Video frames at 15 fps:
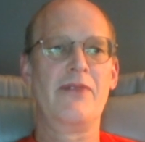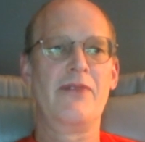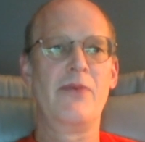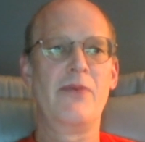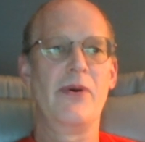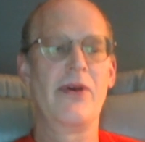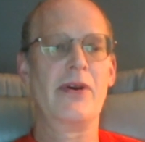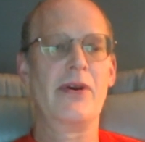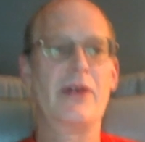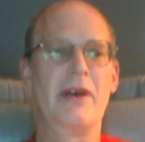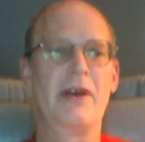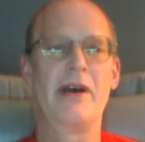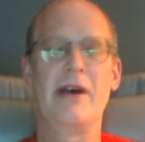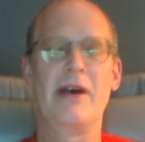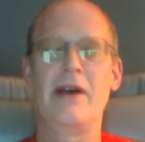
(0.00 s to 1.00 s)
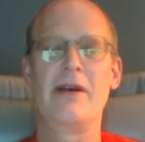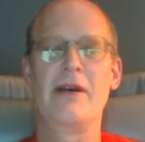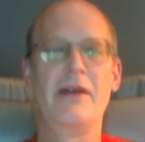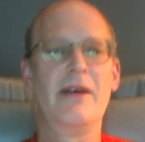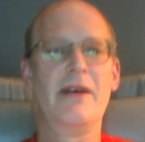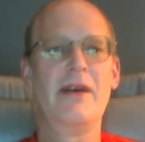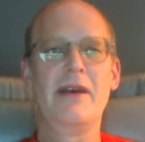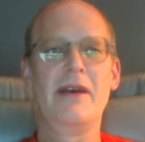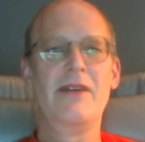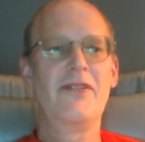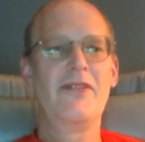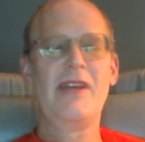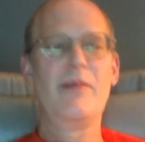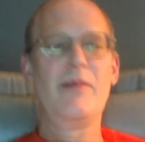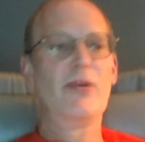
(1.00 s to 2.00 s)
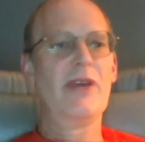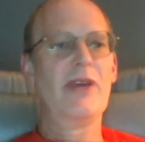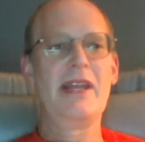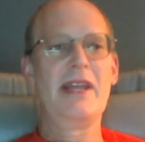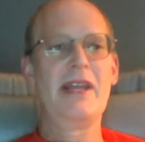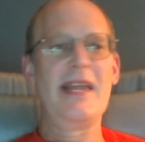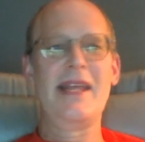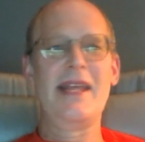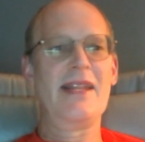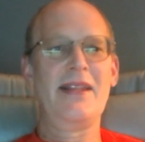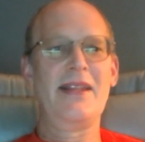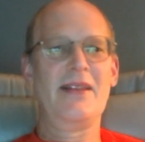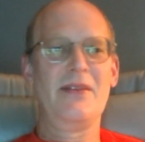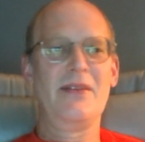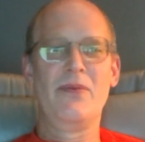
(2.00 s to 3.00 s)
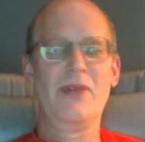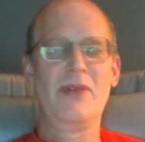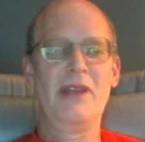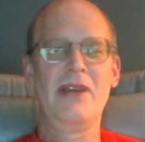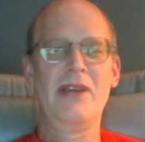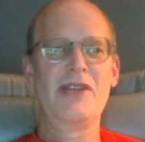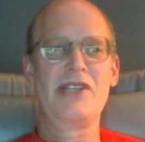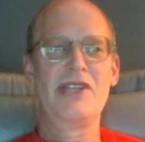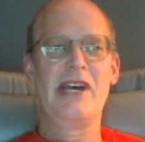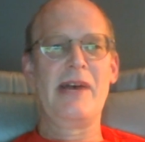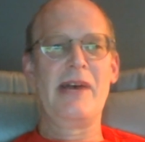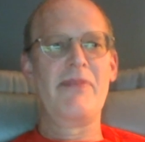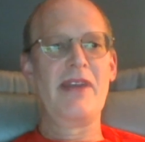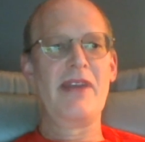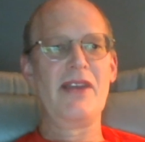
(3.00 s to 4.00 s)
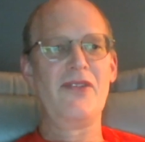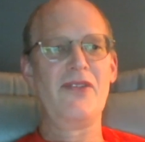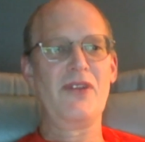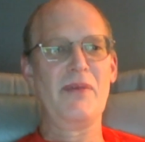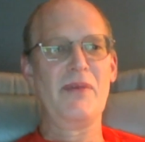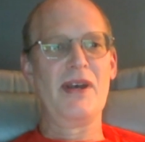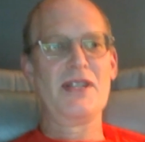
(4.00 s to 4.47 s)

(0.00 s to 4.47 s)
work. Stay brilliant at it. Really good job. Thank you so much.